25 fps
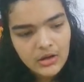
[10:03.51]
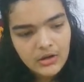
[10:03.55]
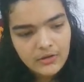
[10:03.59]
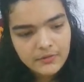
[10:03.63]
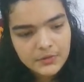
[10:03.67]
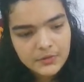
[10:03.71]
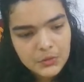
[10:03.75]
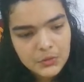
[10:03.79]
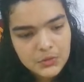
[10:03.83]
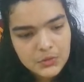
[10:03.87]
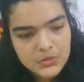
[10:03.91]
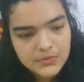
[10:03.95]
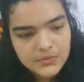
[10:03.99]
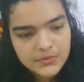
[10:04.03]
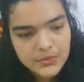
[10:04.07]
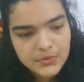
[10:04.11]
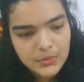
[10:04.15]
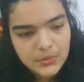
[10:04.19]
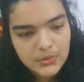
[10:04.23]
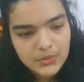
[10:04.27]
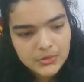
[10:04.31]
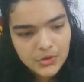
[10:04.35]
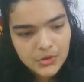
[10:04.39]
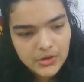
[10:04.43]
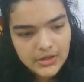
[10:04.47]
For those of you
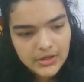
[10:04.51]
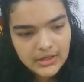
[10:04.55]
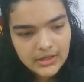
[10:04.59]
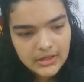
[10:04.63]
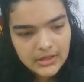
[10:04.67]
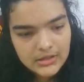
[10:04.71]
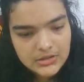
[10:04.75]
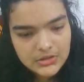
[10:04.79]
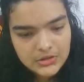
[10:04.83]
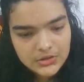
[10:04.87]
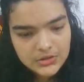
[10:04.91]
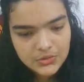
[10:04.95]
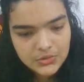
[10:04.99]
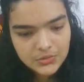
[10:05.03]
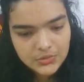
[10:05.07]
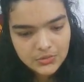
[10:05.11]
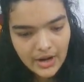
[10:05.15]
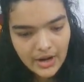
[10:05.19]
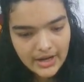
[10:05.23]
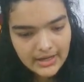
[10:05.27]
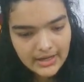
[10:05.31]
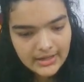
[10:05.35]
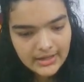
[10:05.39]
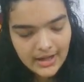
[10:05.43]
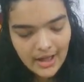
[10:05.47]
who are joining us
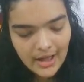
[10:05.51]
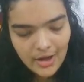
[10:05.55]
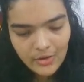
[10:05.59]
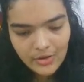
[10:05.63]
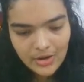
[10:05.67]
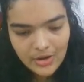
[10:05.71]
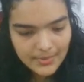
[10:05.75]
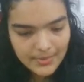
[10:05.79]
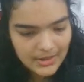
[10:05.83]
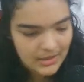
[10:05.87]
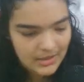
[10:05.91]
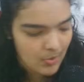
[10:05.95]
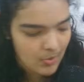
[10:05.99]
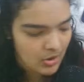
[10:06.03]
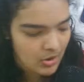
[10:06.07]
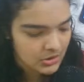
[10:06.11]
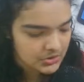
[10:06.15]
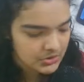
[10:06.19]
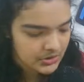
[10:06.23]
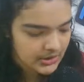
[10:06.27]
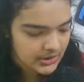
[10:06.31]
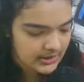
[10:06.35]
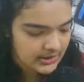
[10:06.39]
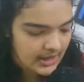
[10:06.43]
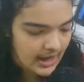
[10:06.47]
right now, let me
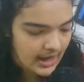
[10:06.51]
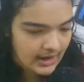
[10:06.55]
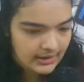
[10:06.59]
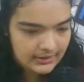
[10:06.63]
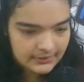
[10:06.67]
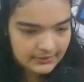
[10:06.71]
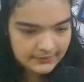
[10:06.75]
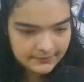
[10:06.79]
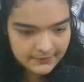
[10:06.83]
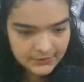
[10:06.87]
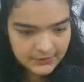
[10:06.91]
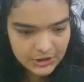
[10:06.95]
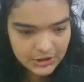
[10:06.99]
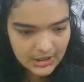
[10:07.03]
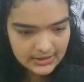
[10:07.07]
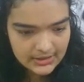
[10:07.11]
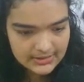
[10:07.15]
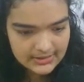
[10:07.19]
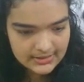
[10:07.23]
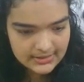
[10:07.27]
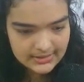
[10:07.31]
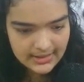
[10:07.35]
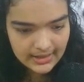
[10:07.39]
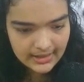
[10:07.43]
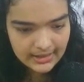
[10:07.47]
demonstrate that for just
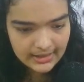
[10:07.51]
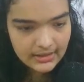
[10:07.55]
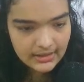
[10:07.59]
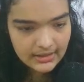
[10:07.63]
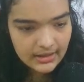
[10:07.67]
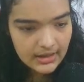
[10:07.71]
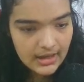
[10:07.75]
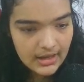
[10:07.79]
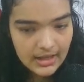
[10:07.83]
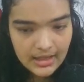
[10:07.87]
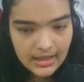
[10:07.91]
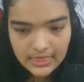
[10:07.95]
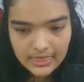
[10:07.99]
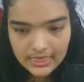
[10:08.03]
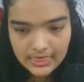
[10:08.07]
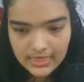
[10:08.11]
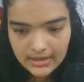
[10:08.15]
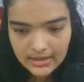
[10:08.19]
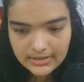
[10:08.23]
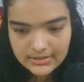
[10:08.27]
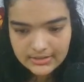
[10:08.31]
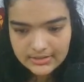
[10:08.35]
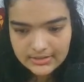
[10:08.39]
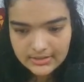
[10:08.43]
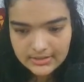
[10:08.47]
a second.
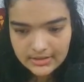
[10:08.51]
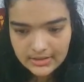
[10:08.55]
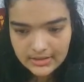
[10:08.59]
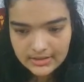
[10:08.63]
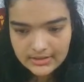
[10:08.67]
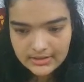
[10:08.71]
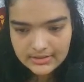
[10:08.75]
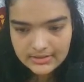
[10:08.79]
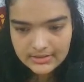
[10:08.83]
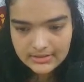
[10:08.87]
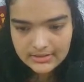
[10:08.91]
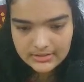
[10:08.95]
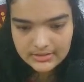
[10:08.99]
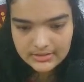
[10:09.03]
This is